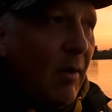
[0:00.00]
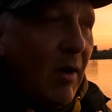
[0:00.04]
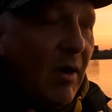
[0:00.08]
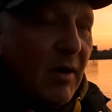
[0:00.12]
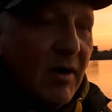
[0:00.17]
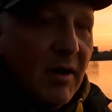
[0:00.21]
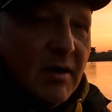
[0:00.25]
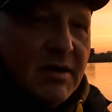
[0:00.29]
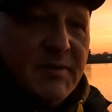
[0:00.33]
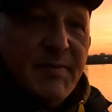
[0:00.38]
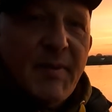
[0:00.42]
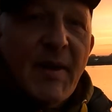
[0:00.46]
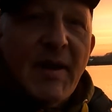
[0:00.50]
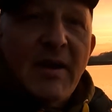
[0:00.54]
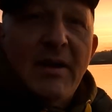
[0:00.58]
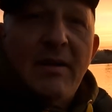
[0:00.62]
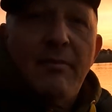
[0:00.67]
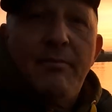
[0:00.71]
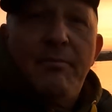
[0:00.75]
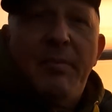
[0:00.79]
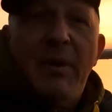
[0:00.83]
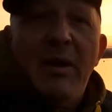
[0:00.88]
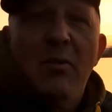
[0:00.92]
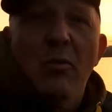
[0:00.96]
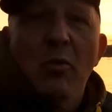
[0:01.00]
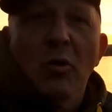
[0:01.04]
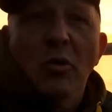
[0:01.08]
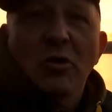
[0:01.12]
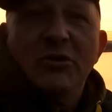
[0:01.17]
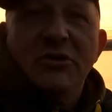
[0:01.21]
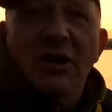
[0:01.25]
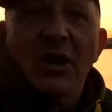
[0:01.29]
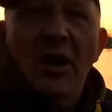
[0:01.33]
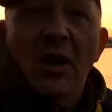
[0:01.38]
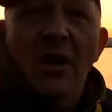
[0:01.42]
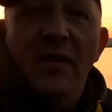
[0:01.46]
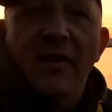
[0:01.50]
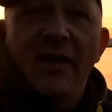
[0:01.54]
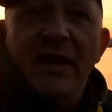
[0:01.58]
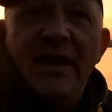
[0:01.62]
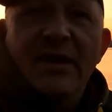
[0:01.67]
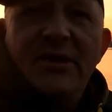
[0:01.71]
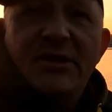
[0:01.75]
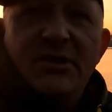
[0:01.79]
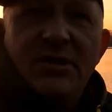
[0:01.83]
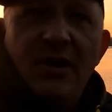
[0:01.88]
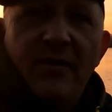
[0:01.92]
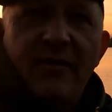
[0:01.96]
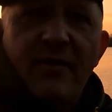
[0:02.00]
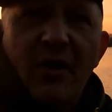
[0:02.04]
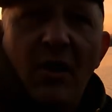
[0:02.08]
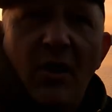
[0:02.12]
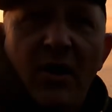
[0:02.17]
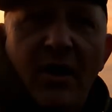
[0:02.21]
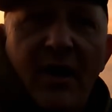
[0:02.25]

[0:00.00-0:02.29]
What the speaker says: on a big water like this, you've got